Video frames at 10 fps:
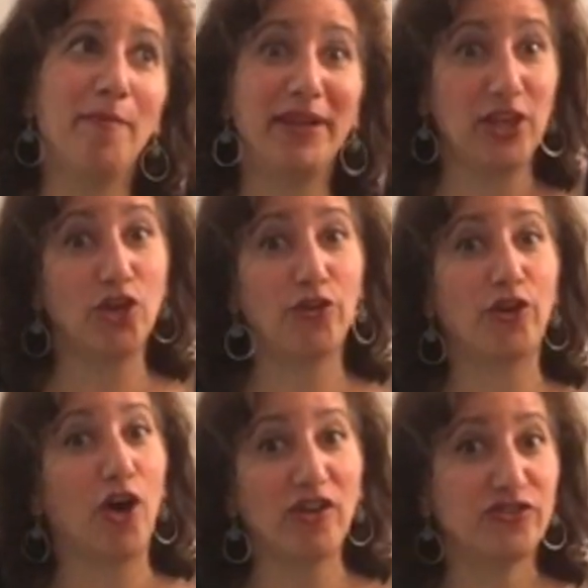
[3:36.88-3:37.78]
But you know,
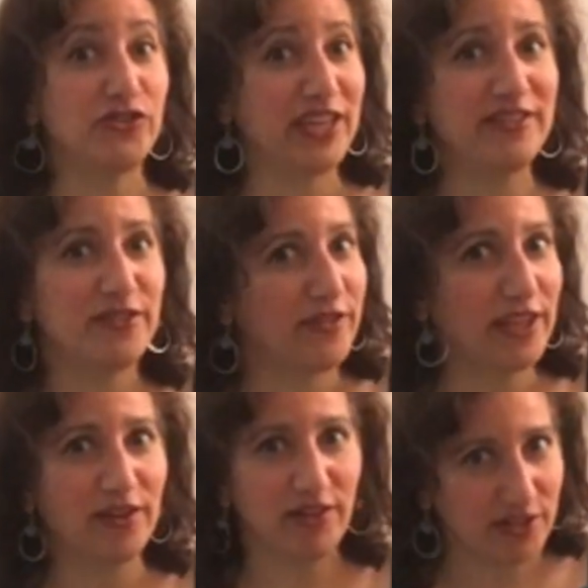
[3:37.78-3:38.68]
there are also tons of
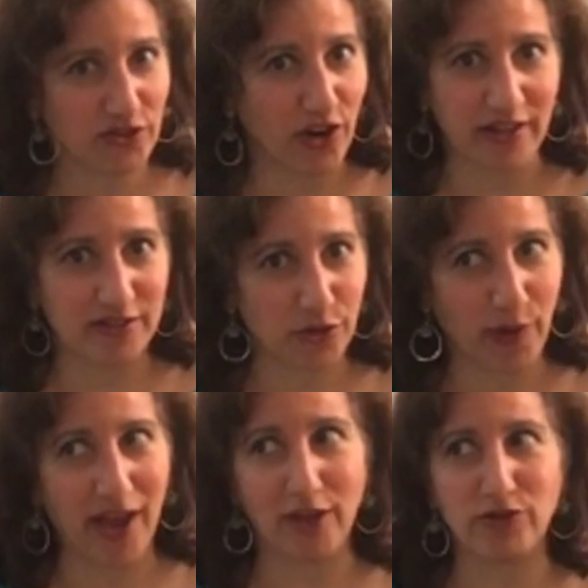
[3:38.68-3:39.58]
vegan restaurants
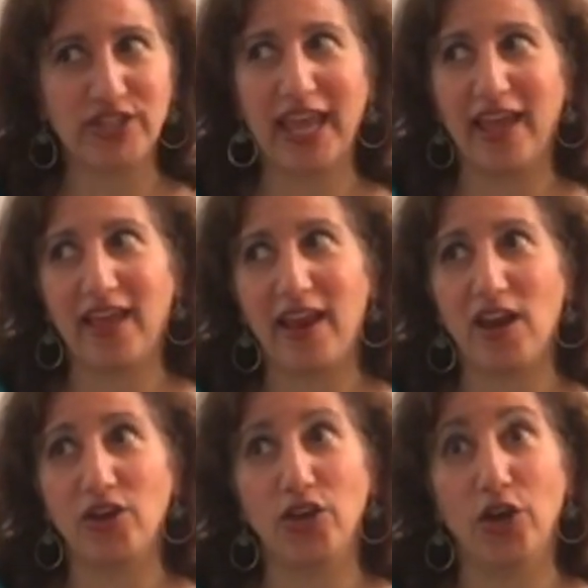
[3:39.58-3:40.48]
around,
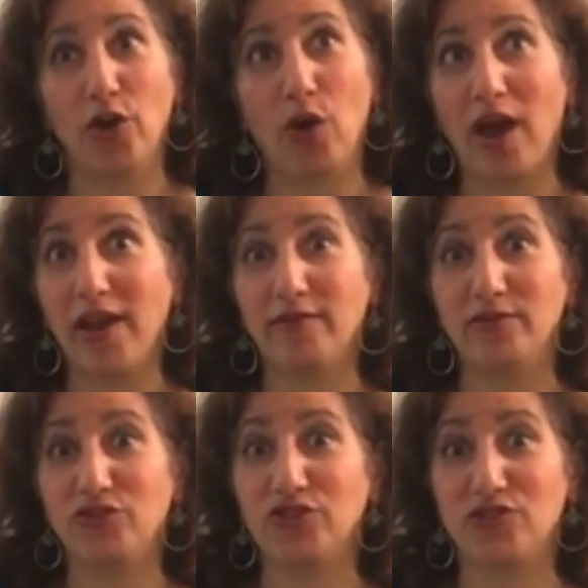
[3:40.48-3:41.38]
and you know, I
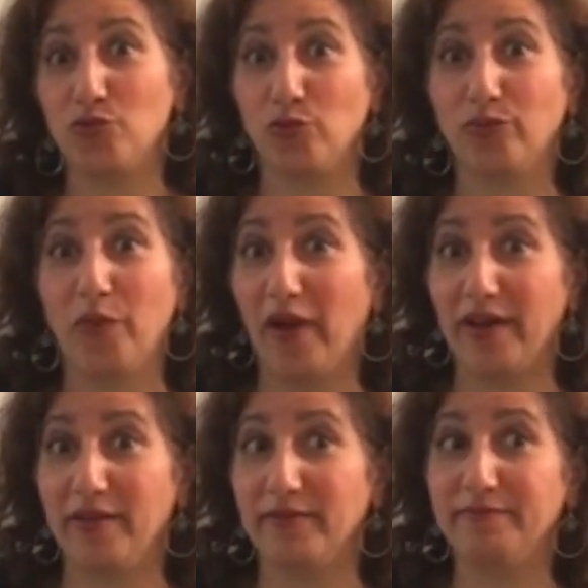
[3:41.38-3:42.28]
just
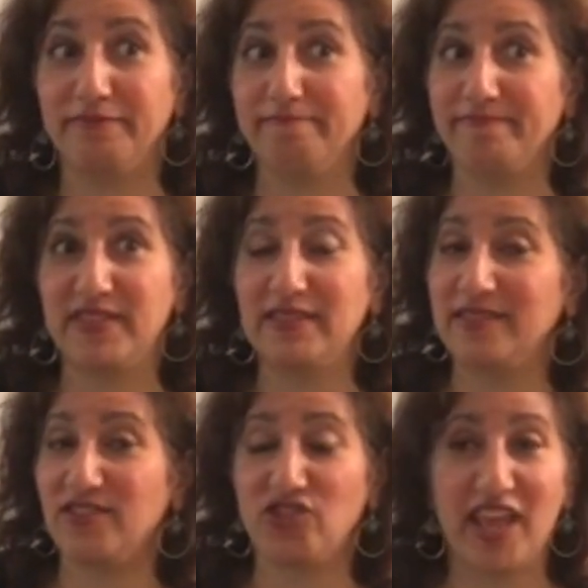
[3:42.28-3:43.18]
want to
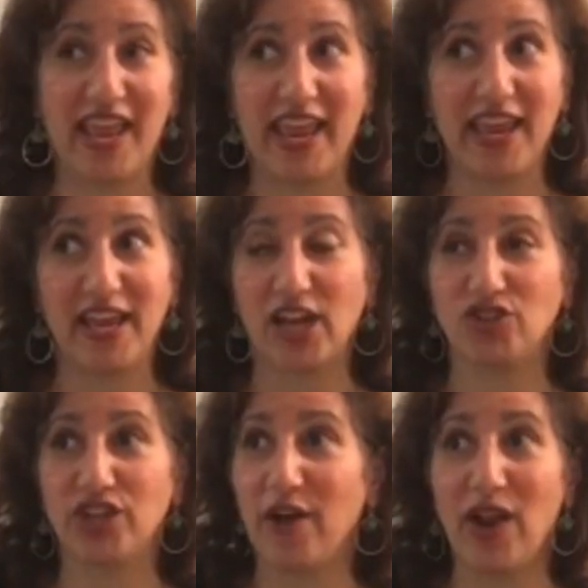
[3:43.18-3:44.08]
say a
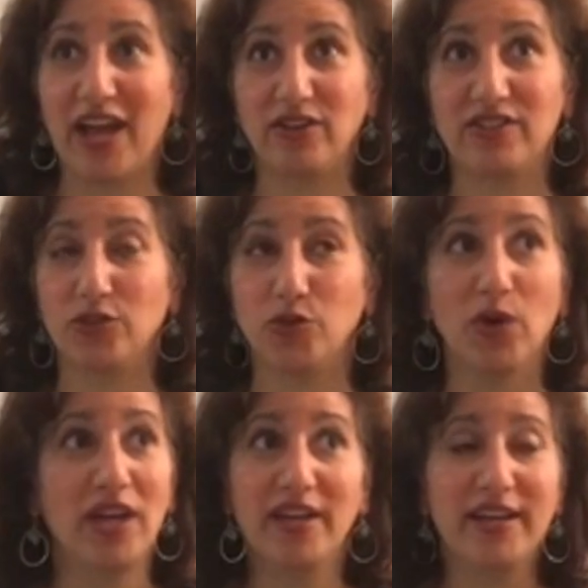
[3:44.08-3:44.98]
shout out to,